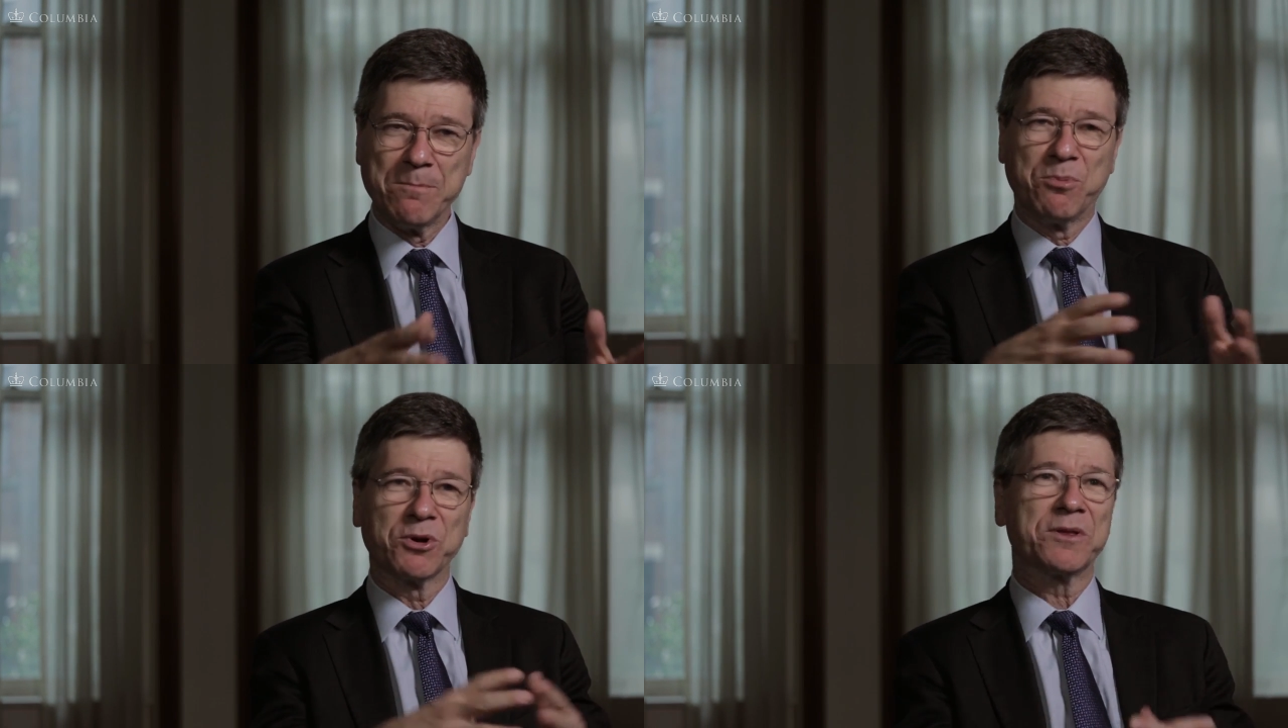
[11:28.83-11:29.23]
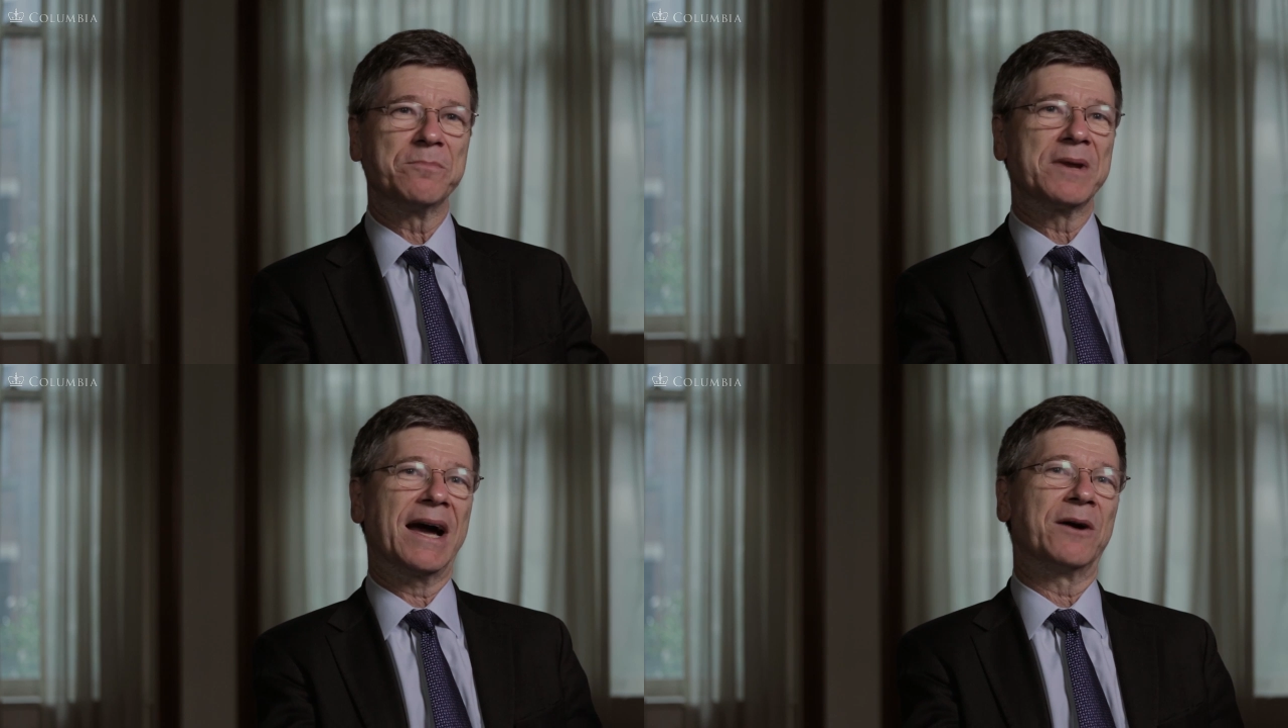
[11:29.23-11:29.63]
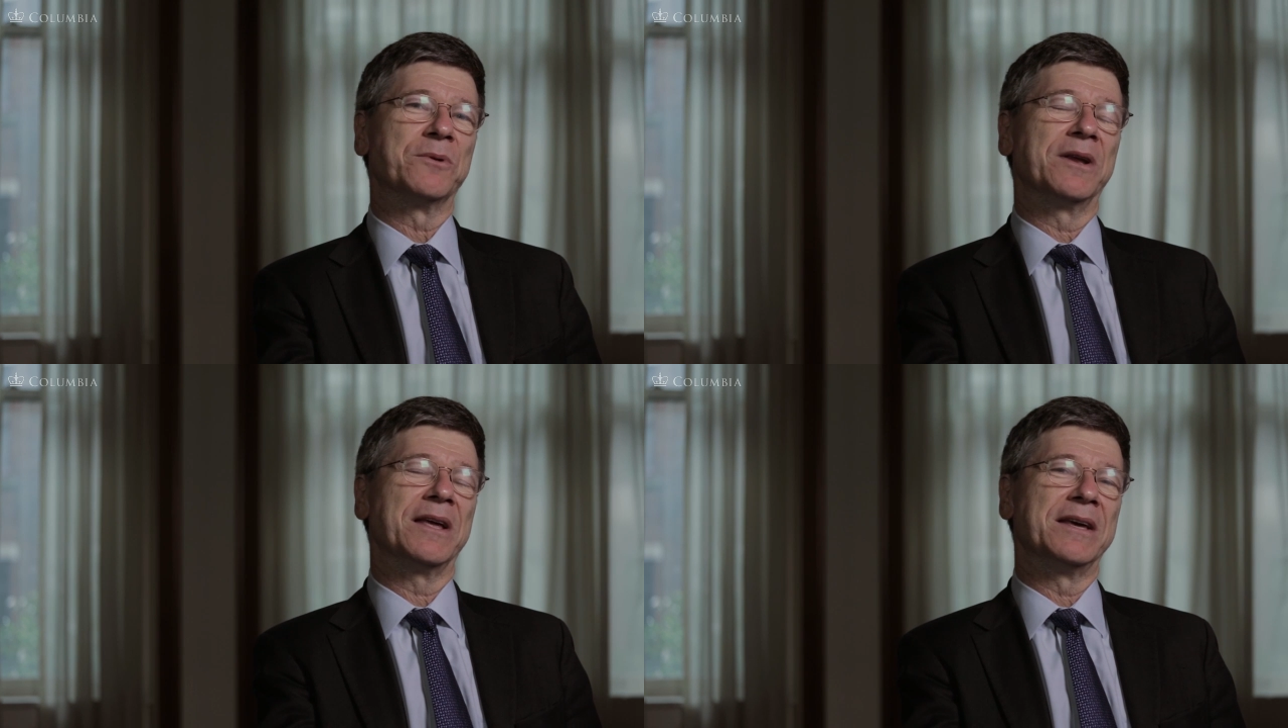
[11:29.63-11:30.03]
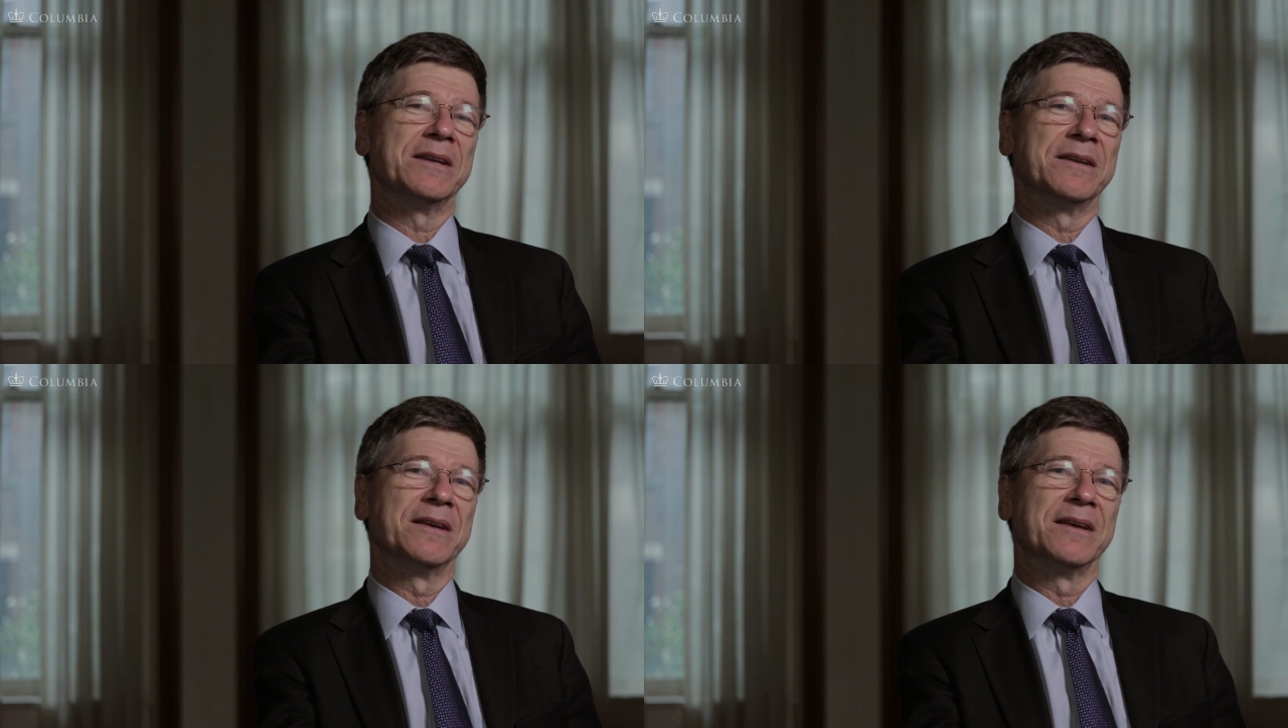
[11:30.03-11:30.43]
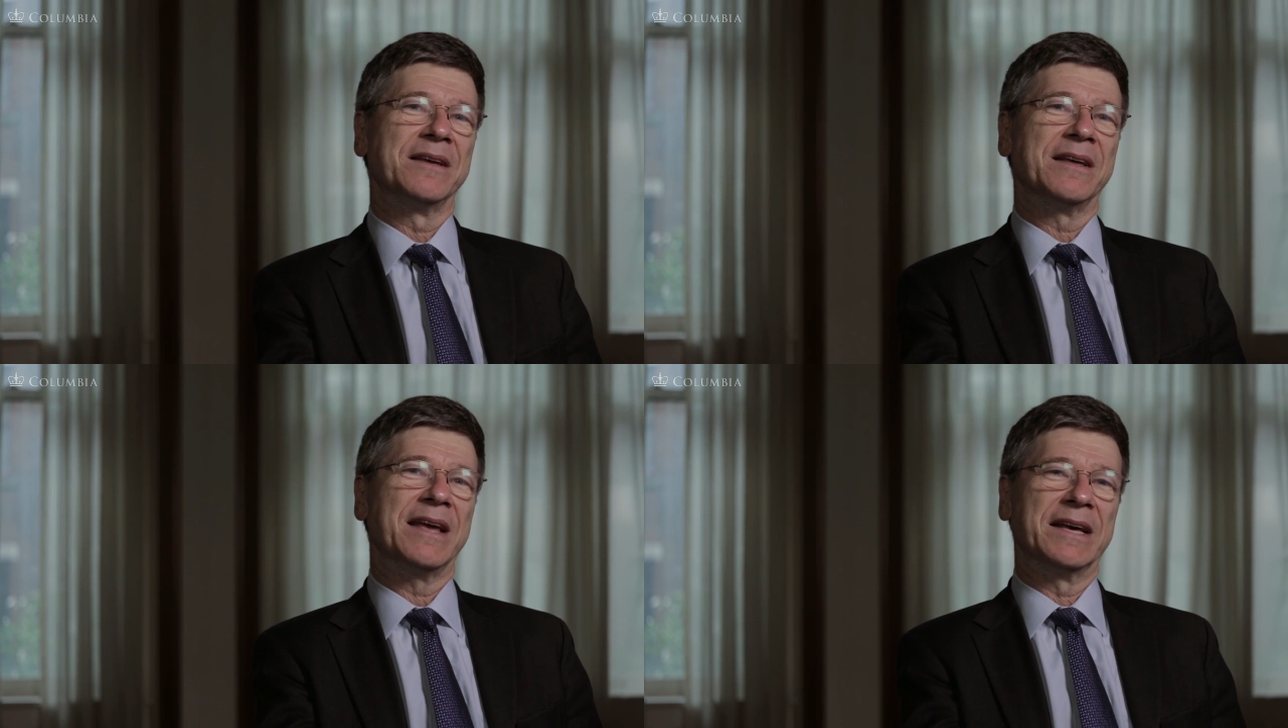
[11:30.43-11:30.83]
put them down in
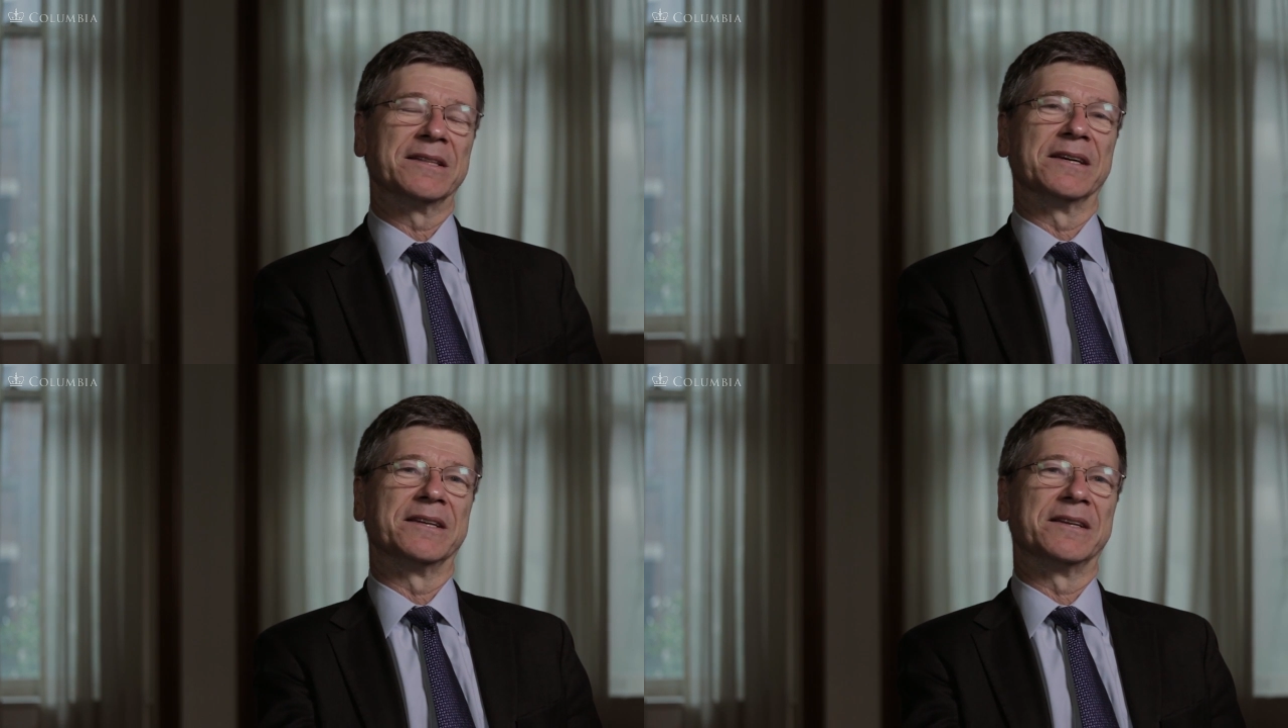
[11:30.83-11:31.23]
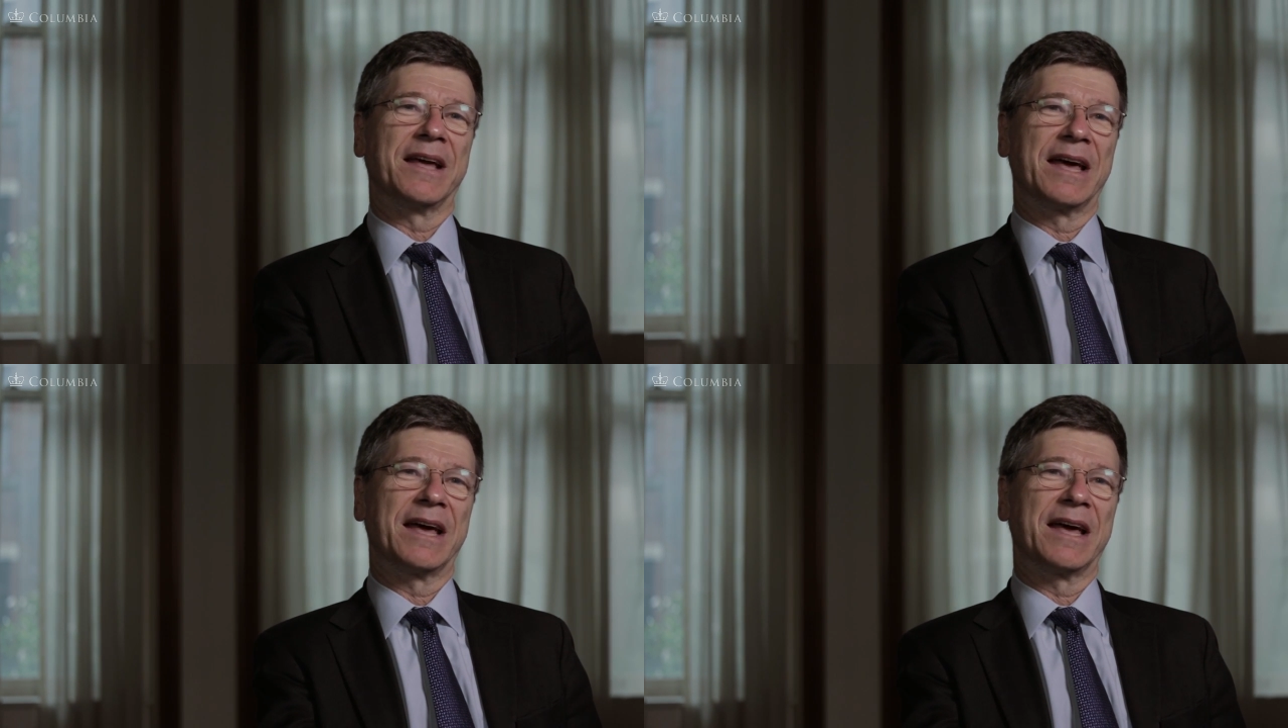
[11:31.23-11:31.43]
England